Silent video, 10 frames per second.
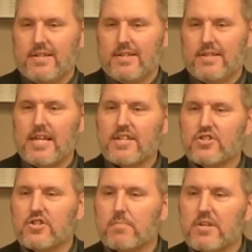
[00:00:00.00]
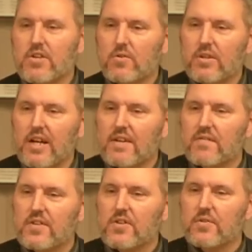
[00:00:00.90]
That's to be your life
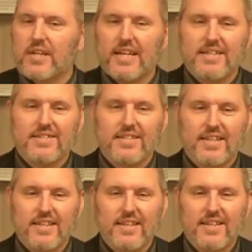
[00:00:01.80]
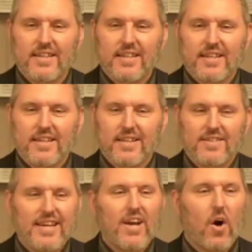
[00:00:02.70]
and your legacy.
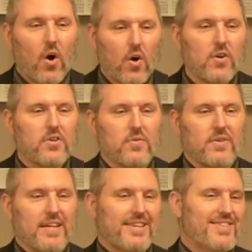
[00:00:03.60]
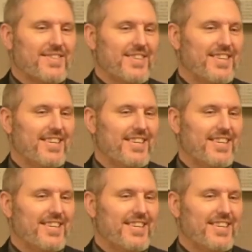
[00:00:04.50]
They are your legacy.